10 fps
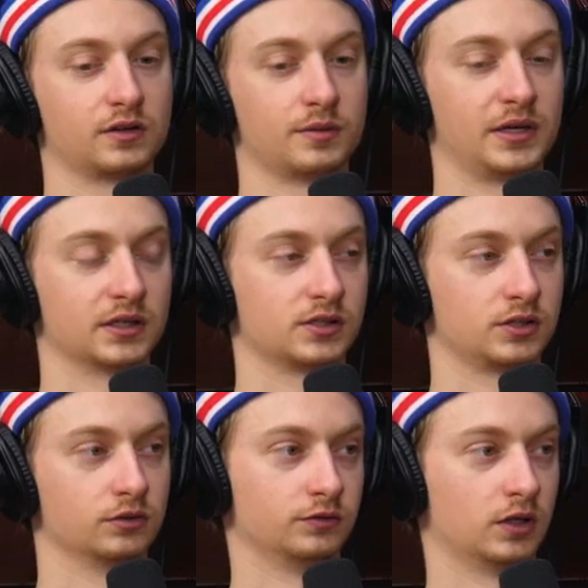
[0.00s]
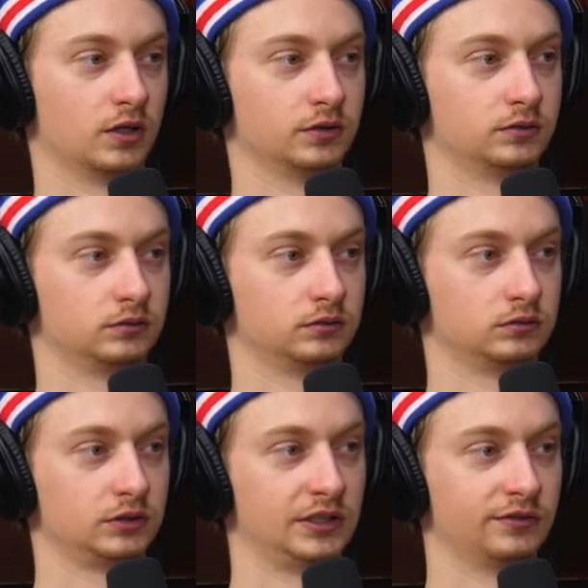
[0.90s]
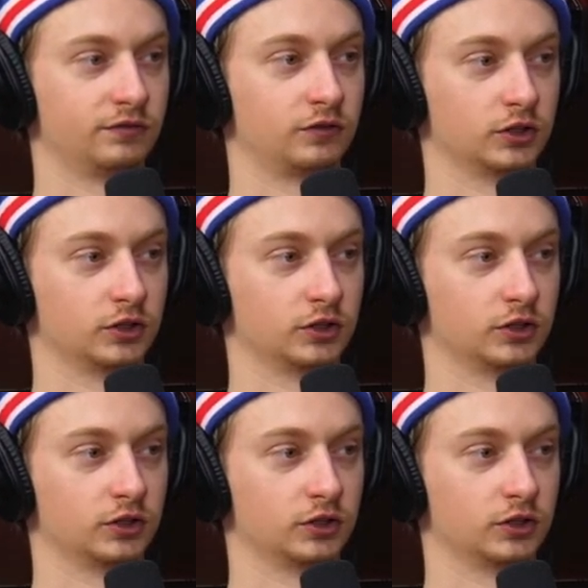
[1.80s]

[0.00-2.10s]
the biggest you've done, even for